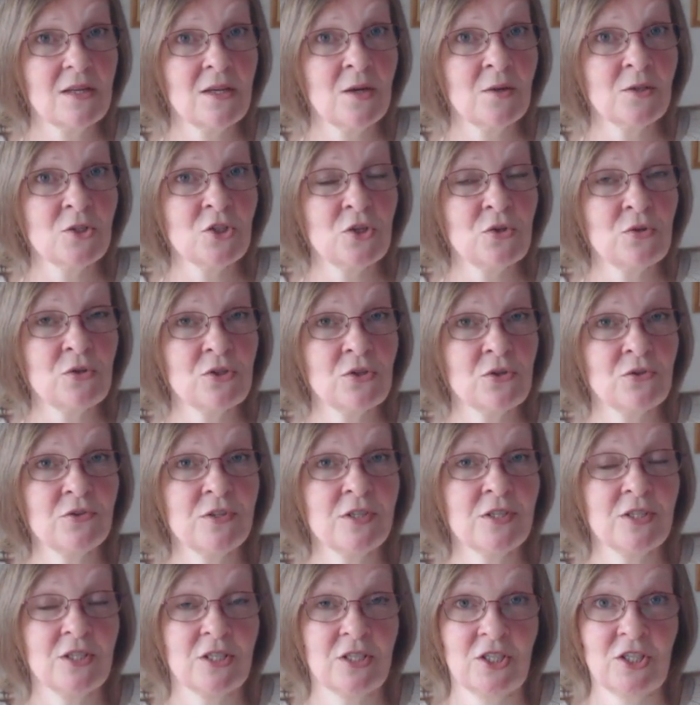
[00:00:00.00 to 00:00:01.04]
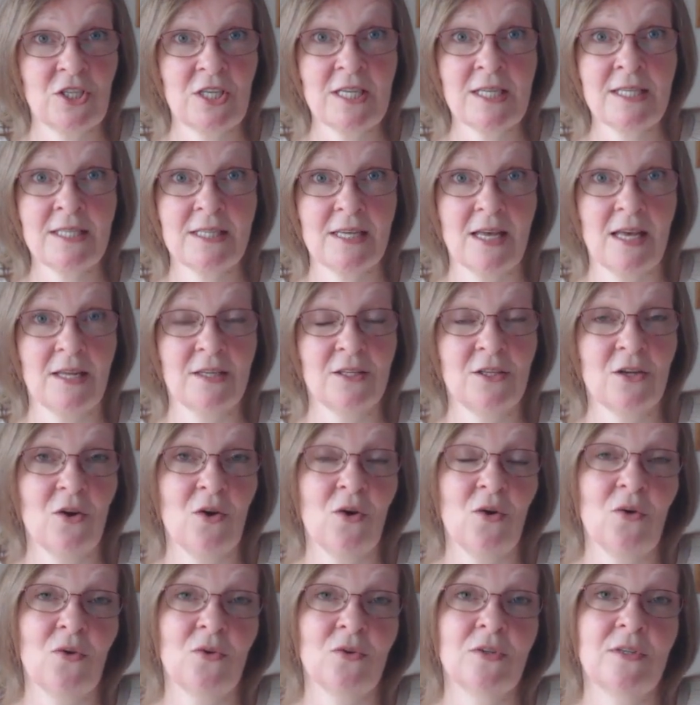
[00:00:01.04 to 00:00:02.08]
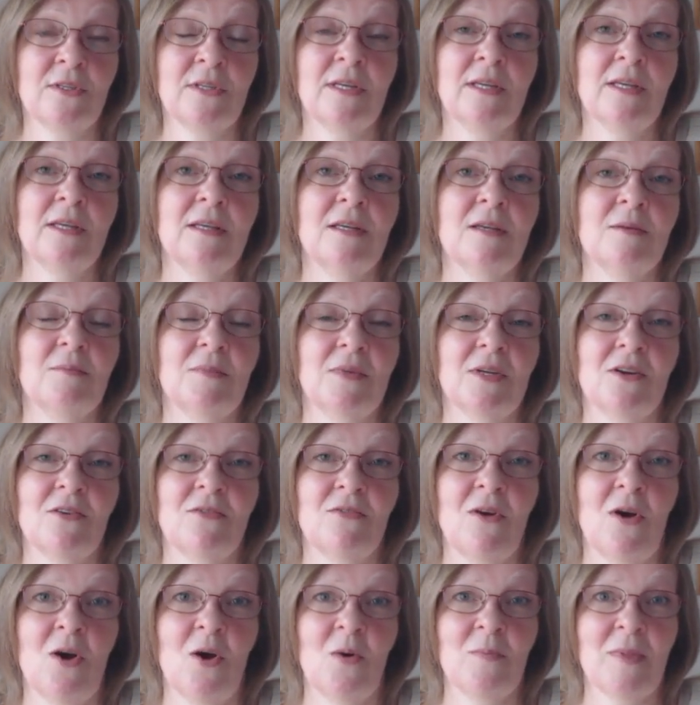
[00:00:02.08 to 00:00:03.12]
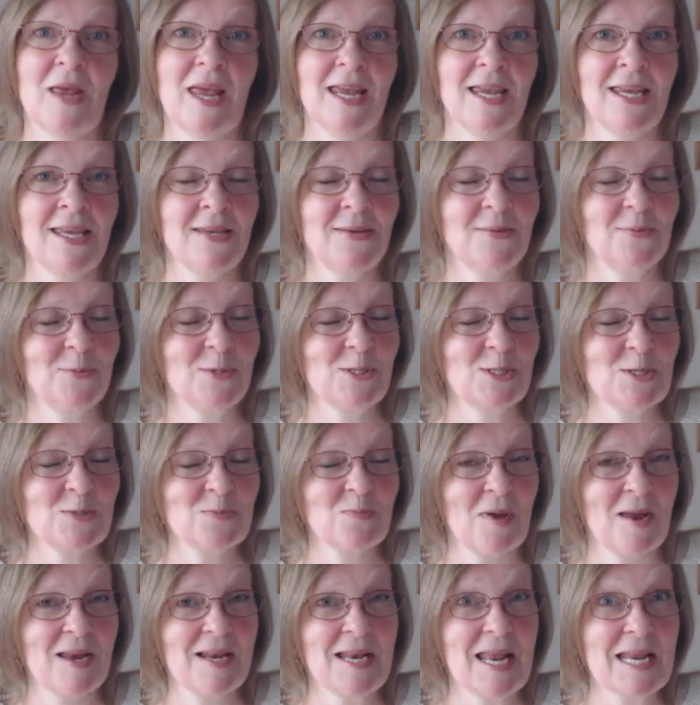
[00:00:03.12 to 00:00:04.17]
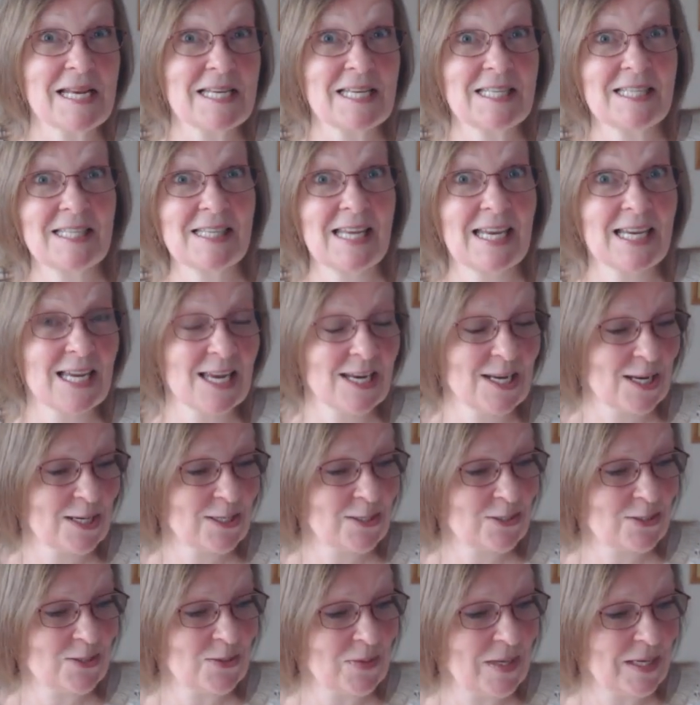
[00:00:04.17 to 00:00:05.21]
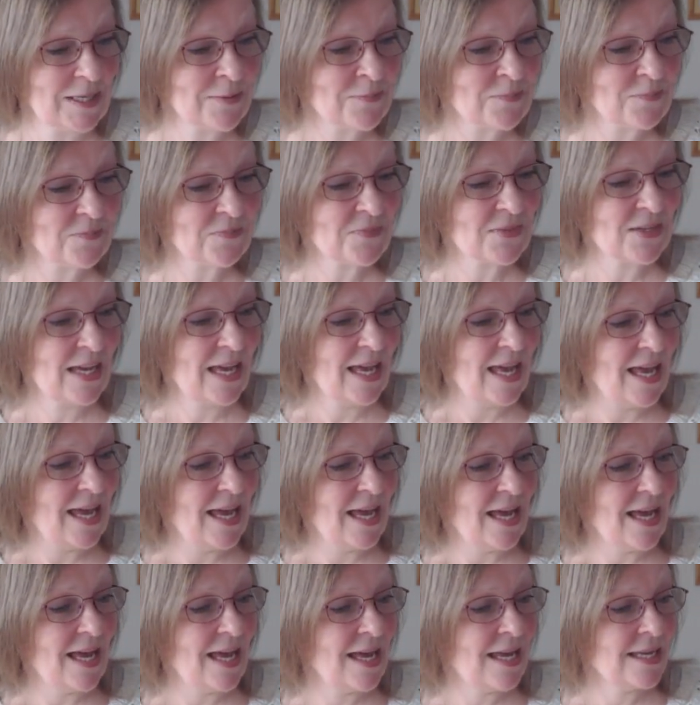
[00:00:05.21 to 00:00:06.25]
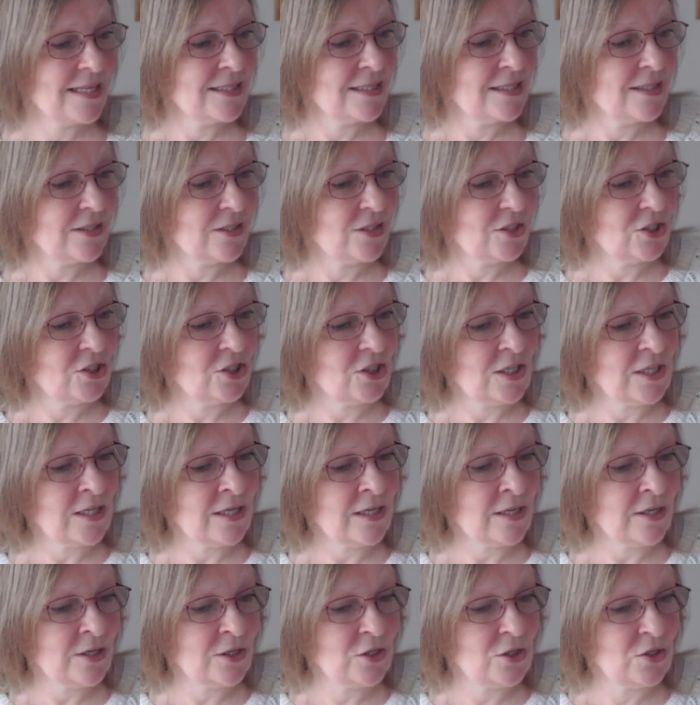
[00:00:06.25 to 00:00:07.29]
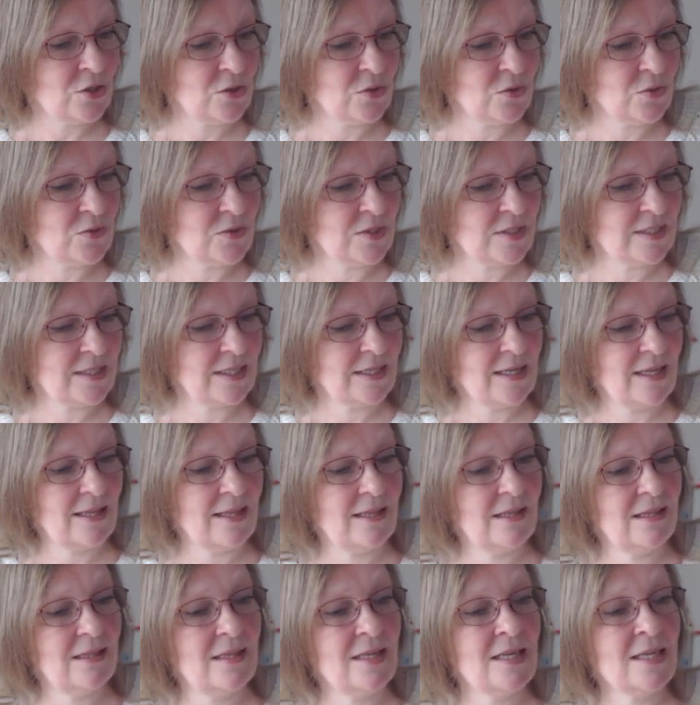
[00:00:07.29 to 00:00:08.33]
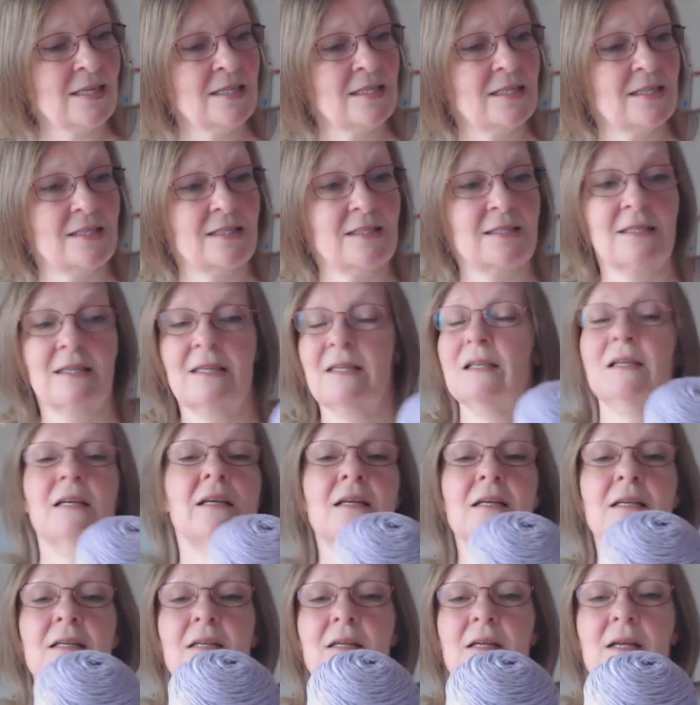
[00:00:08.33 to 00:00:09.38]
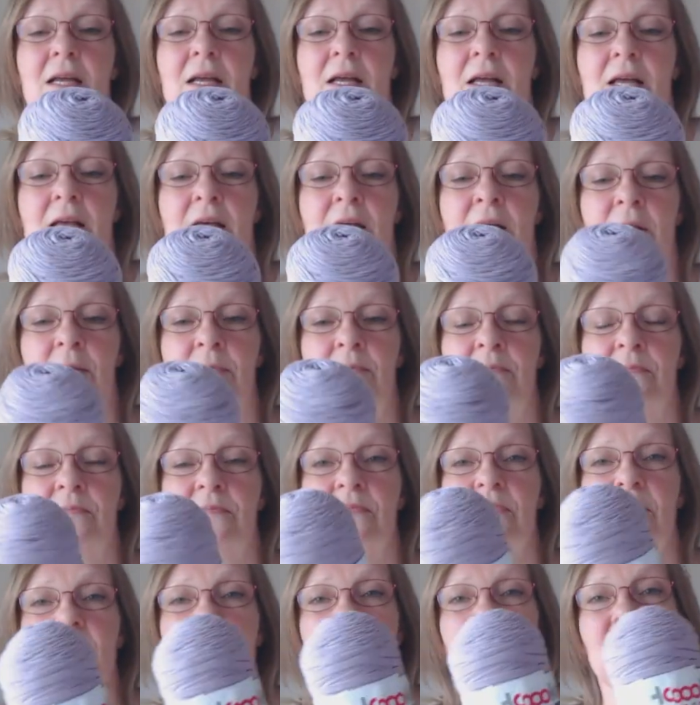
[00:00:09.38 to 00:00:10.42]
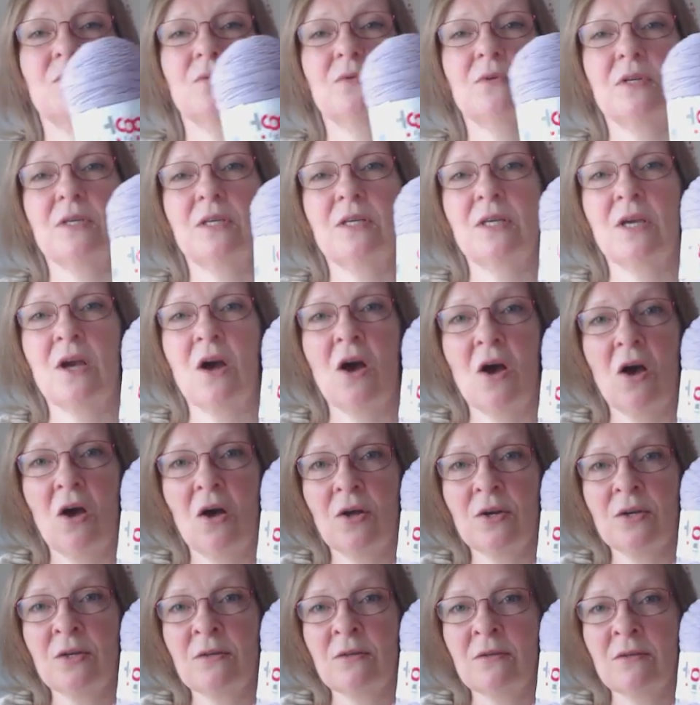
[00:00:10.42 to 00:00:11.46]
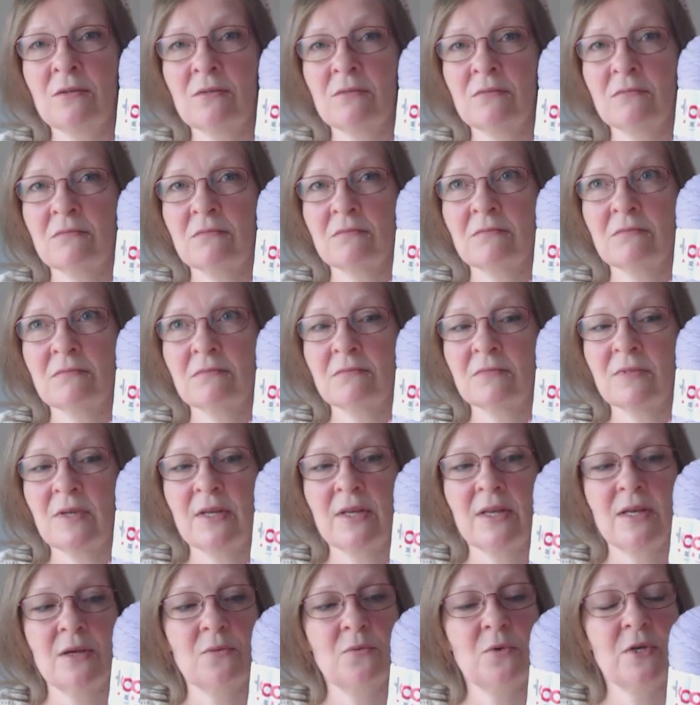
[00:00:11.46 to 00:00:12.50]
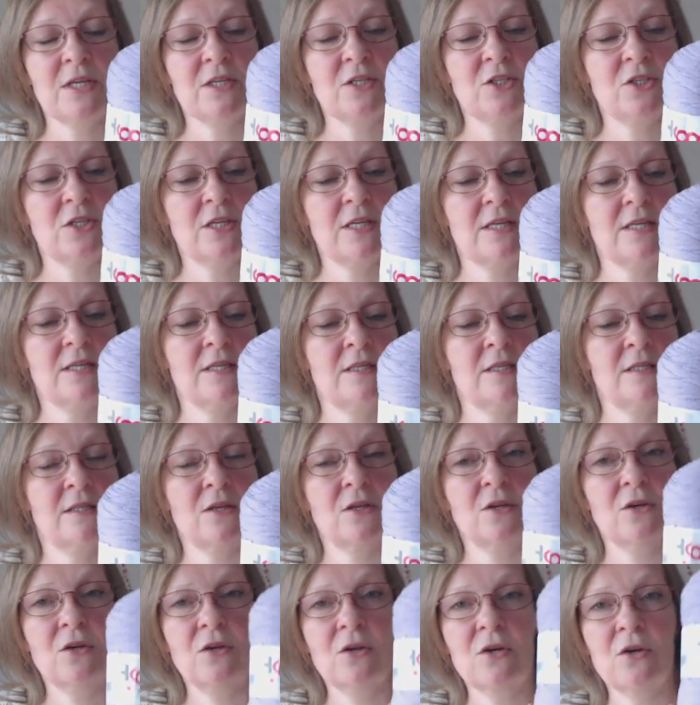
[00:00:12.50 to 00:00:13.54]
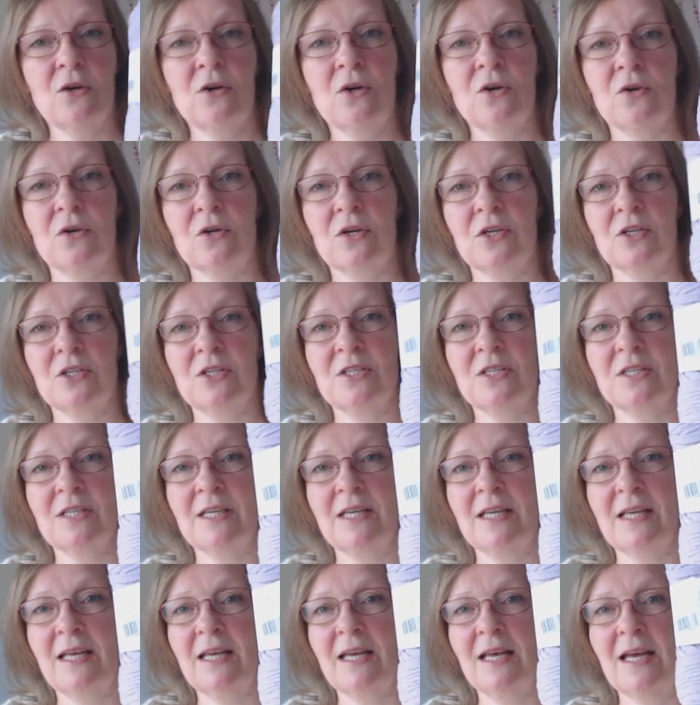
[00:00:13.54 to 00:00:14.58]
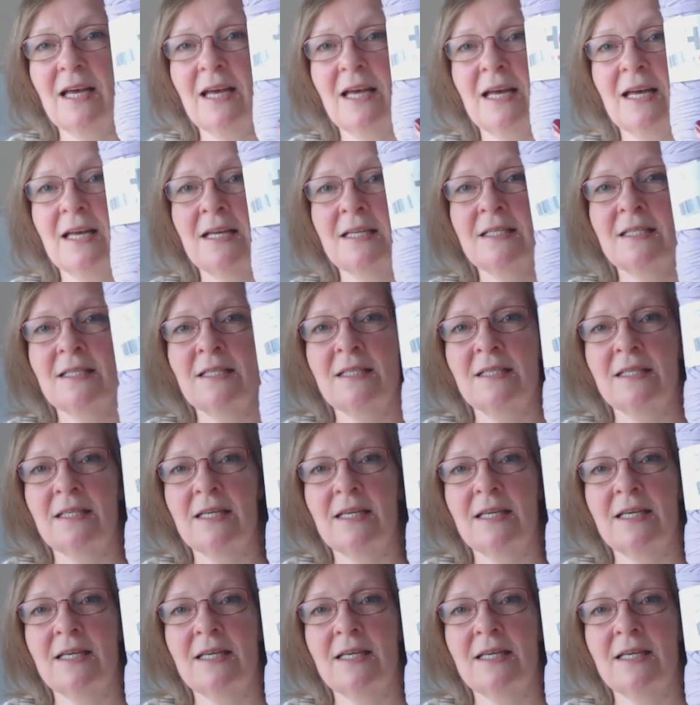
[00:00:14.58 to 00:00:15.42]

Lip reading: a tutorial she'd done on macrame, which is my latest thing I like doing, and she used this yarn, which is hooked, and